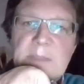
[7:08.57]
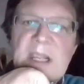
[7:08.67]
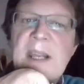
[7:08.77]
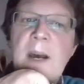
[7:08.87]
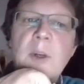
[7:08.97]

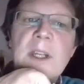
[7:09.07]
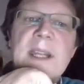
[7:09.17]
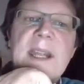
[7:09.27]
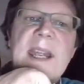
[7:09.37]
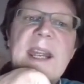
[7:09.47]
Now,
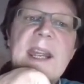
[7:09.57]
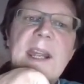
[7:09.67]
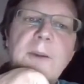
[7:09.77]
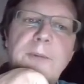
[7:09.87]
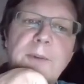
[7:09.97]

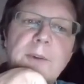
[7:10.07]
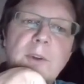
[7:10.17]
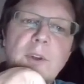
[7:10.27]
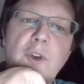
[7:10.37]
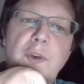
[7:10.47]
if
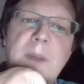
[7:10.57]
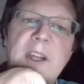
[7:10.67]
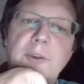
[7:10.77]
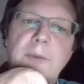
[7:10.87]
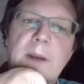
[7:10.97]
you
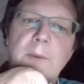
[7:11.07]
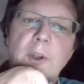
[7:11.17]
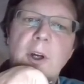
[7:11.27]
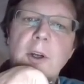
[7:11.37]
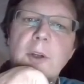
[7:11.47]
specify
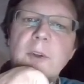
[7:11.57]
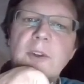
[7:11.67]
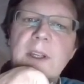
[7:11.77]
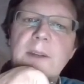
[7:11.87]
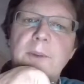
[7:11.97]
one
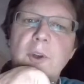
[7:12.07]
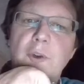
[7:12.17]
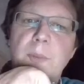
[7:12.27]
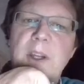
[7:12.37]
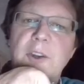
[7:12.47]
argument, if you
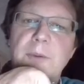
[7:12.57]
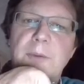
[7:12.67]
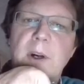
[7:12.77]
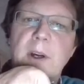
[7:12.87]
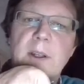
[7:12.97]

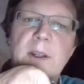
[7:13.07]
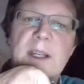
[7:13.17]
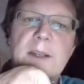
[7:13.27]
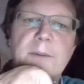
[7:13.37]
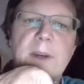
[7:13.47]
specify
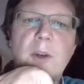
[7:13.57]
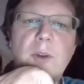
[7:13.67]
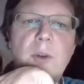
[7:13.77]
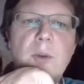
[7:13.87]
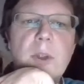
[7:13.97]
a
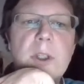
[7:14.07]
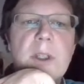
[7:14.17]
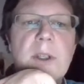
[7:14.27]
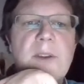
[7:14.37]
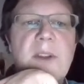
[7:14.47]
value,
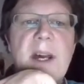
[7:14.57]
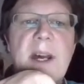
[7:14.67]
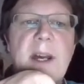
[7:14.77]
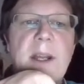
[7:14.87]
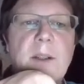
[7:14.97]

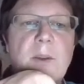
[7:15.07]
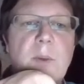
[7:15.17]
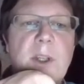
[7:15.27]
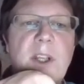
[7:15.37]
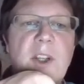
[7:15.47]
then
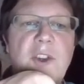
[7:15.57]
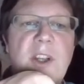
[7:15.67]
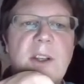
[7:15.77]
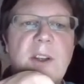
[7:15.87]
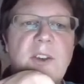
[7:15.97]
we
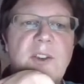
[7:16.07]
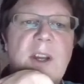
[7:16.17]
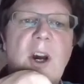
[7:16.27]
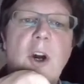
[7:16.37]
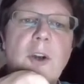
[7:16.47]
set
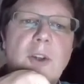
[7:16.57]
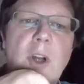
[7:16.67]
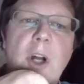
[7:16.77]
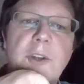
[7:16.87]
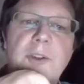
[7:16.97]
our
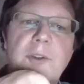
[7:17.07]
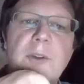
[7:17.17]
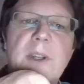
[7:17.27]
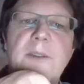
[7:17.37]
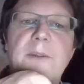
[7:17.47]
not to
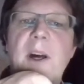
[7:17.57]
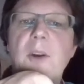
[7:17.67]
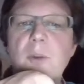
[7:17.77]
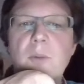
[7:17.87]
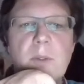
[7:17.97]
that
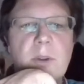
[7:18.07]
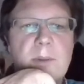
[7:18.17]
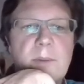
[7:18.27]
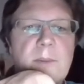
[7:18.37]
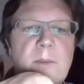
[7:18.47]
value.
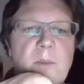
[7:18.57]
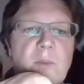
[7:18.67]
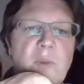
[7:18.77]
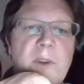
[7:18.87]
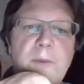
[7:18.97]
And
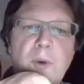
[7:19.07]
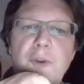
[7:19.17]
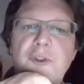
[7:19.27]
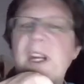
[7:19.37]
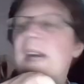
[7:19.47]
we
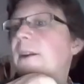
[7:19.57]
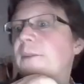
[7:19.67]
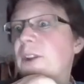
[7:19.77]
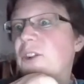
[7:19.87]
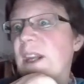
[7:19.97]
first check if
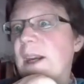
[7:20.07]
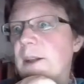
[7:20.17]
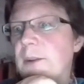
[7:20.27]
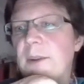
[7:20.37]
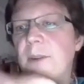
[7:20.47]
it's
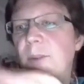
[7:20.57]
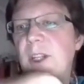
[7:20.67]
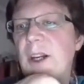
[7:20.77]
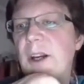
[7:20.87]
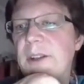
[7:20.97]
negative, and
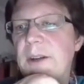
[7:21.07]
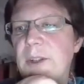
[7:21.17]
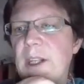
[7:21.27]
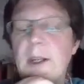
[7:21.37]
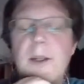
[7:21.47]
you can't have a
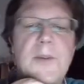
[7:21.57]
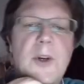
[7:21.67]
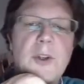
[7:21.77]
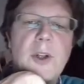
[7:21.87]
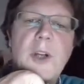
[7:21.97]
negative
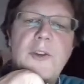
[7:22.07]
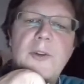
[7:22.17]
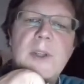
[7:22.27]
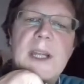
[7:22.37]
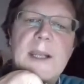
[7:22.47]
R not, so
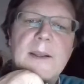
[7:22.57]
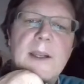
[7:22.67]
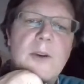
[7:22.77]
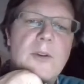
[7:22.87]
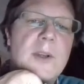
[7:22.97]
you get an
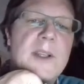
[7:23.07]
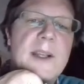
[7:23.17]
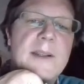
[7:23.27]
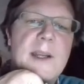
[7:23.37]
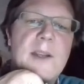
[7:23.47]
error in
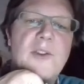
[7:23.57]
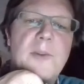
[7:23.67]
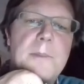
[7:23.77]
that case.